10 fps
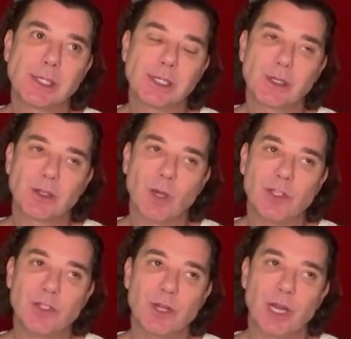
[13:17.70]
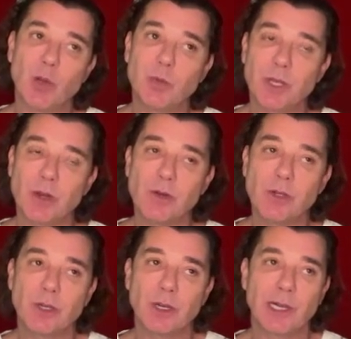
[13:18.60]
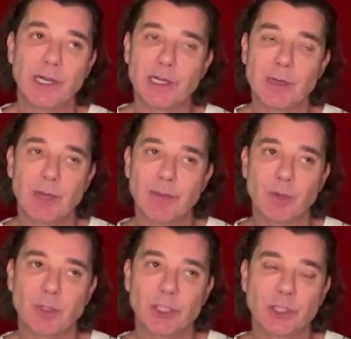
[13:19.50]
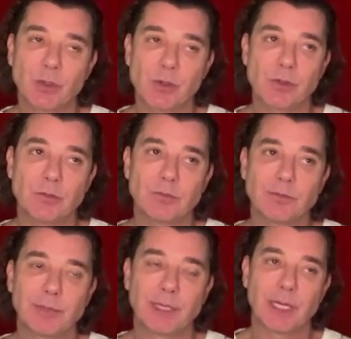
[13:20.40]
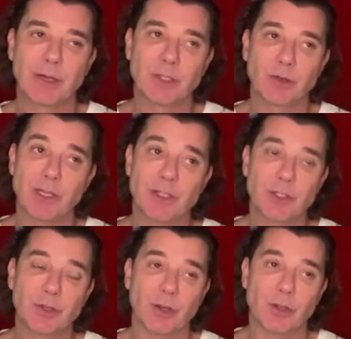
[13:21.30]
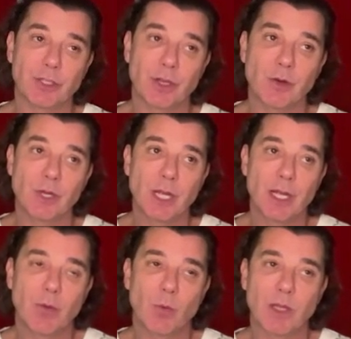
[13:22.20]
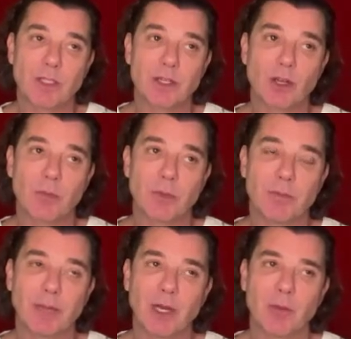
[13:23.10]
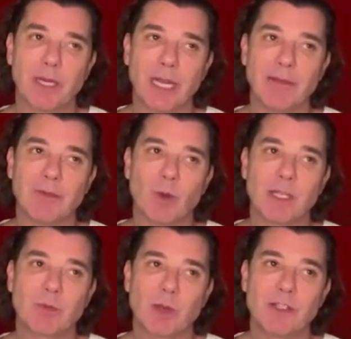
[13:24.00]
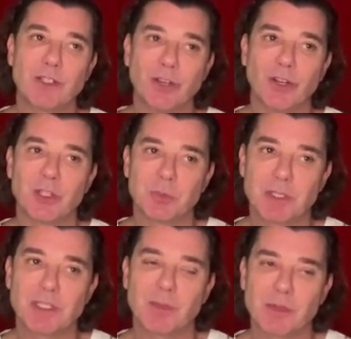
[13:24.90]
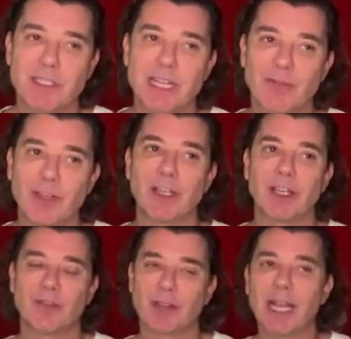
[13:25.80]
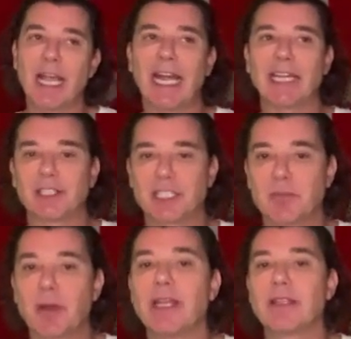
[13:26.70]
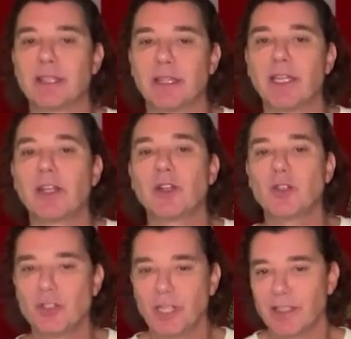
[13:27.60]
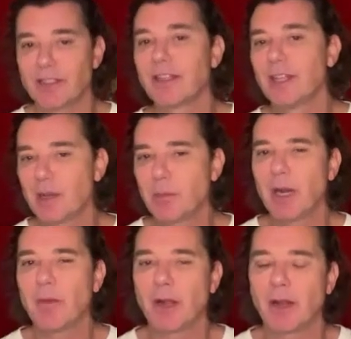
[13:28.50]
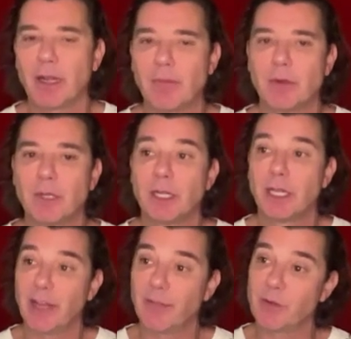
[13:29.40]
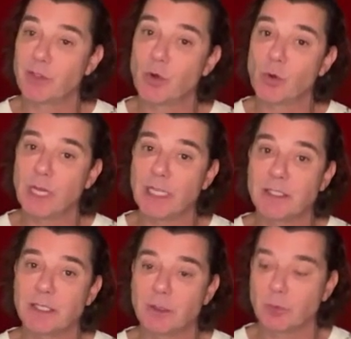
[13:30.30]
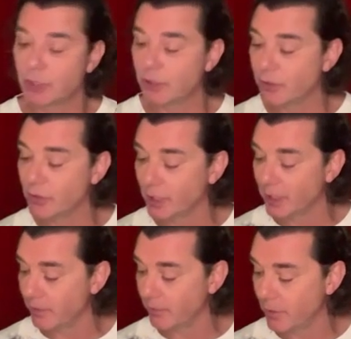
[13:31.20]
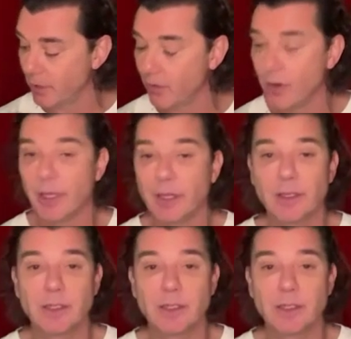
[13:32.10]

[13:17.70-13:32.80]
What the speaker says: Good question. I hope so. I'm not sure, but it was a great studio. So whilst it may not be named Westway Studios, but someone's definitely going to have had the space and the acoustics. But if it was called that, still, we should Google it while we're on it.